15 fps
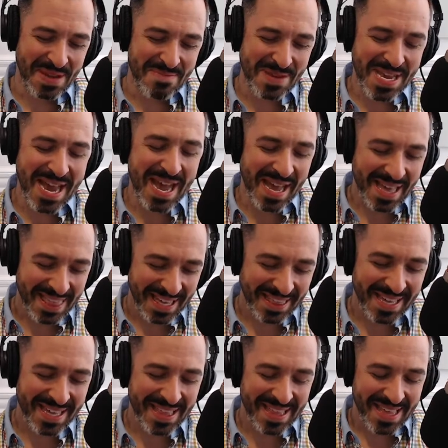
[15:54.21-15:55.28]
But yeah, I think
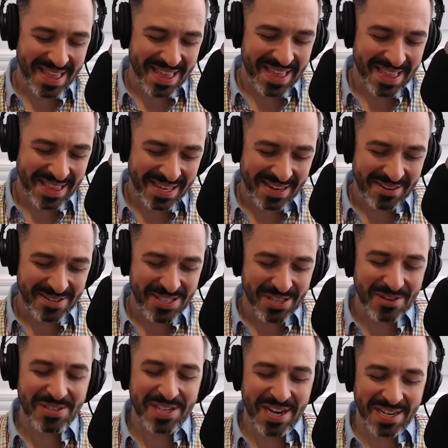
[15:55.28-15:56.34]
that it's
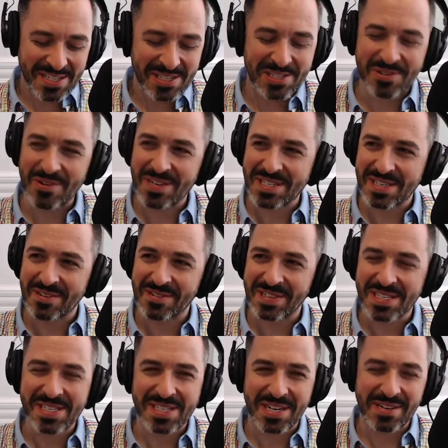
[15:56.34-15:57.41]
those kinds of stories that
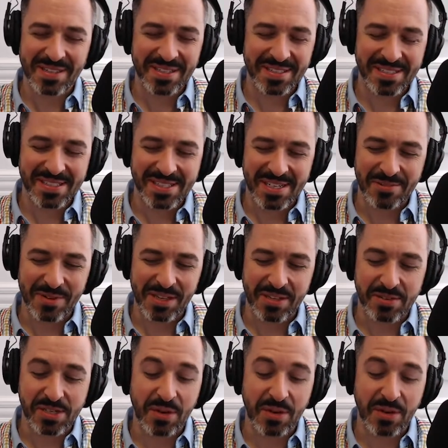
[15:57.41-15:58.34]
really stick with you.